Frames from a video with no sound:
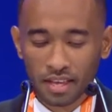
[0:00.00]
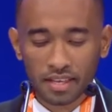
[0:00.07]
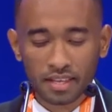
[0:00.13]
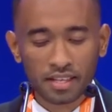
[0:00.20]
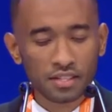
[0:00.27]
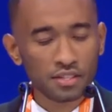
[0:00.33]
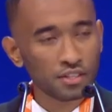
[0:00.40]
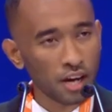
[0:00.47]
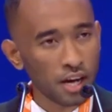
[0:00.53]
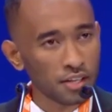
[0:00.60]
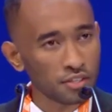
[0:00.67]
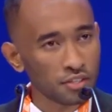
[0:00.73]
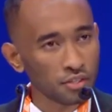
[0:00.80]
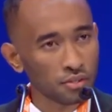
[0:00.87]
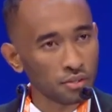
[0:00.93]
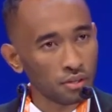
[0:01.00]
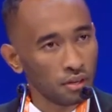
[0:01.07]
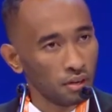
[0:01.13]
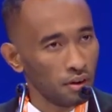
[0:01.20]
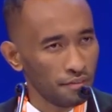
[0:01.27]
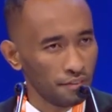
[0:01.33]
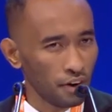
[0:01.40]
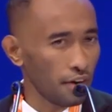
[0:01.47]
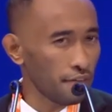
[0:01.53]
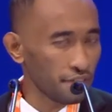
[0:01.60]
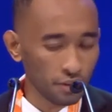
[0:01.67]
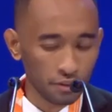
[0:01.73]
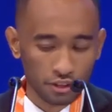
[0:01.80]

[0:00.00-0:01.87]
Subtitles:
taking charge of our